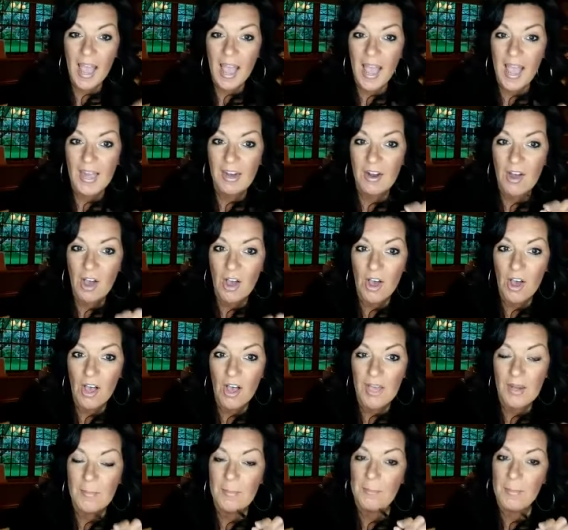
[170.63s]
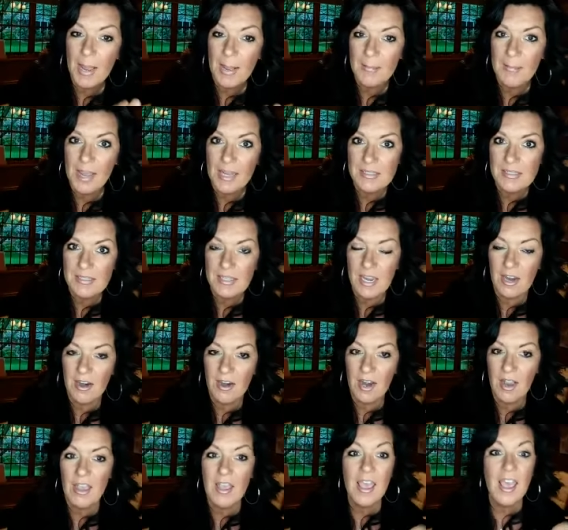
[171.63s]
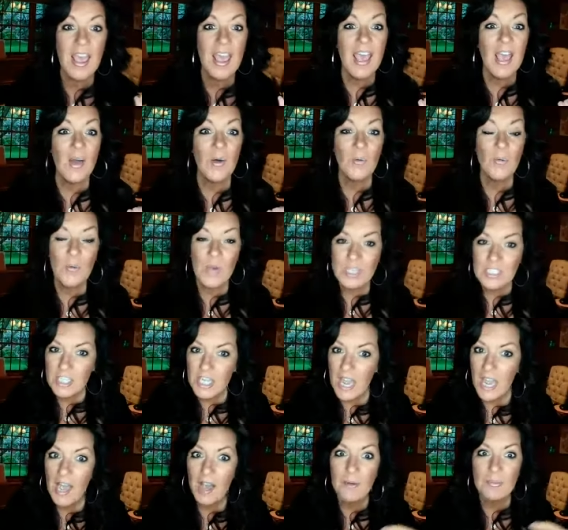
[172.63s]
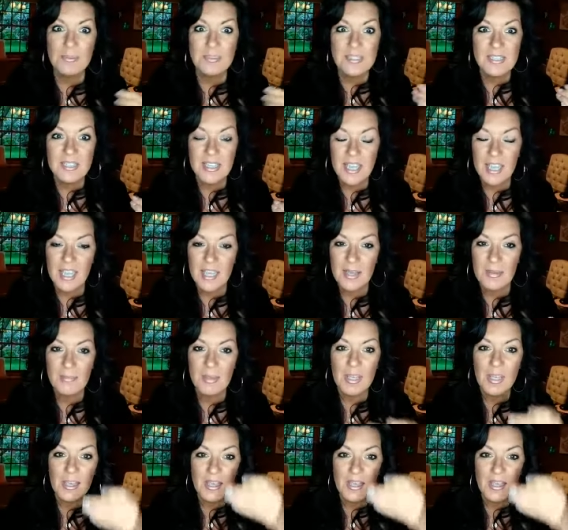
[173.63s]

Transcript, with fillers: add on my mascara which helps them